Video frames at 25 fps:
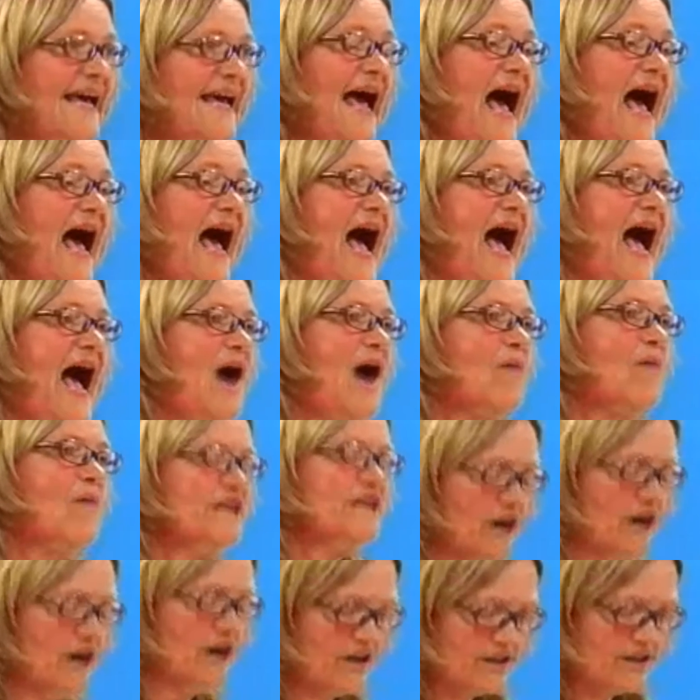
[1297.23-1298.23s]
And
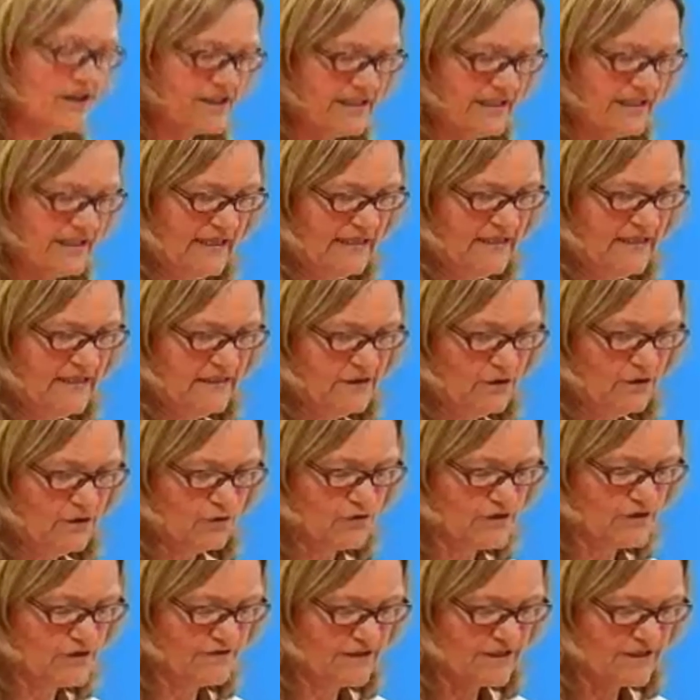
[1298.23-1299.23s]
we got, in
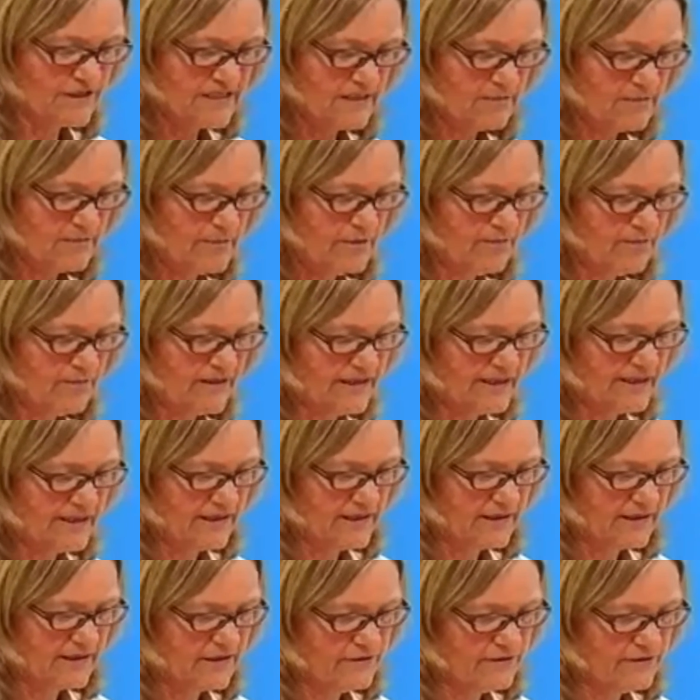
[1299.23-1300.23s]
those of us in public,
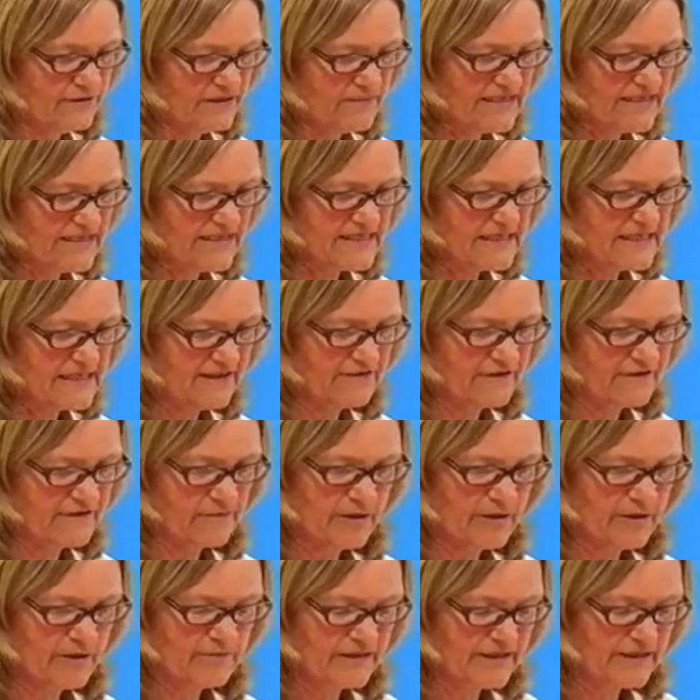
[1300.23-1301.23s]
including myself, in
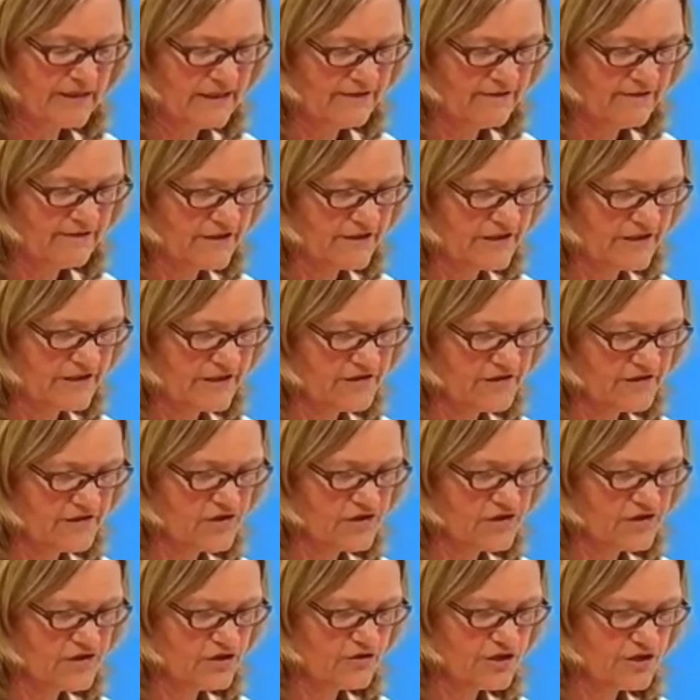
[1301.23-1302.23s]
publicly funded
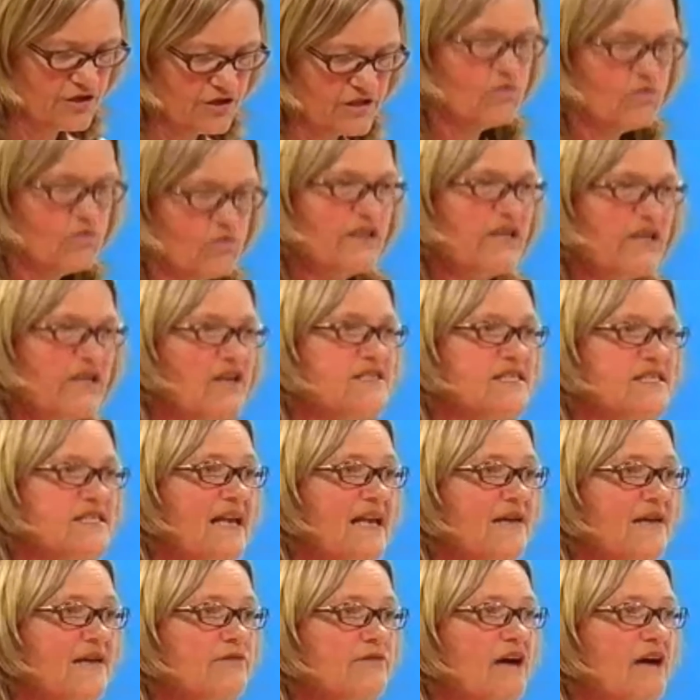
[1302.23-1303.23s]
institutions, we got
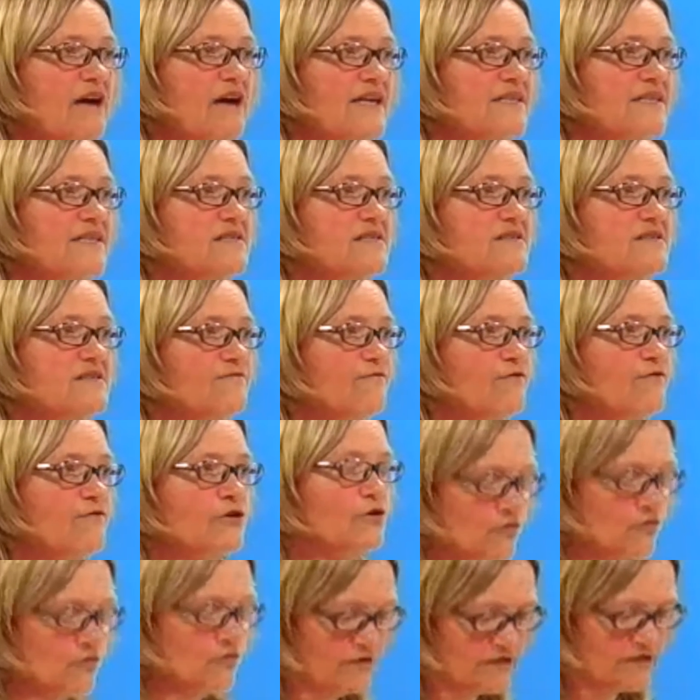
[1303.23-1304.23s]
salary rises for
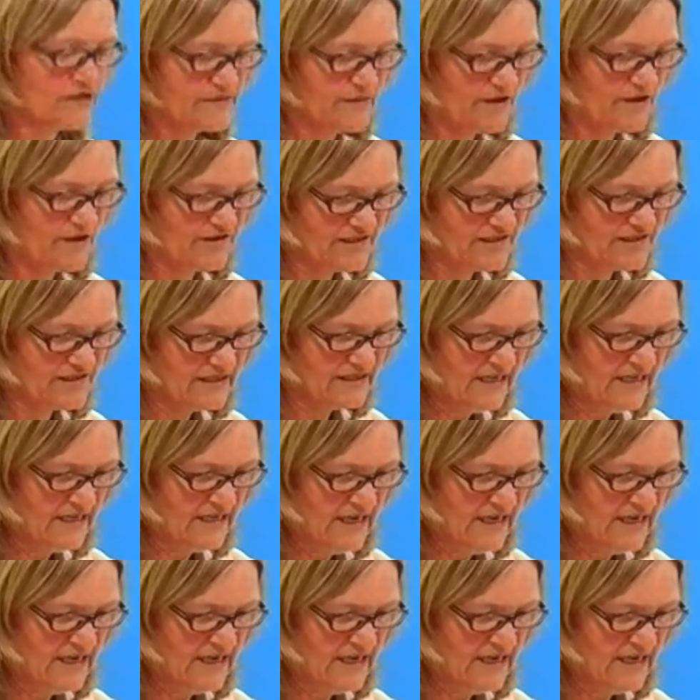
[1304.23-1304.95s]
no response.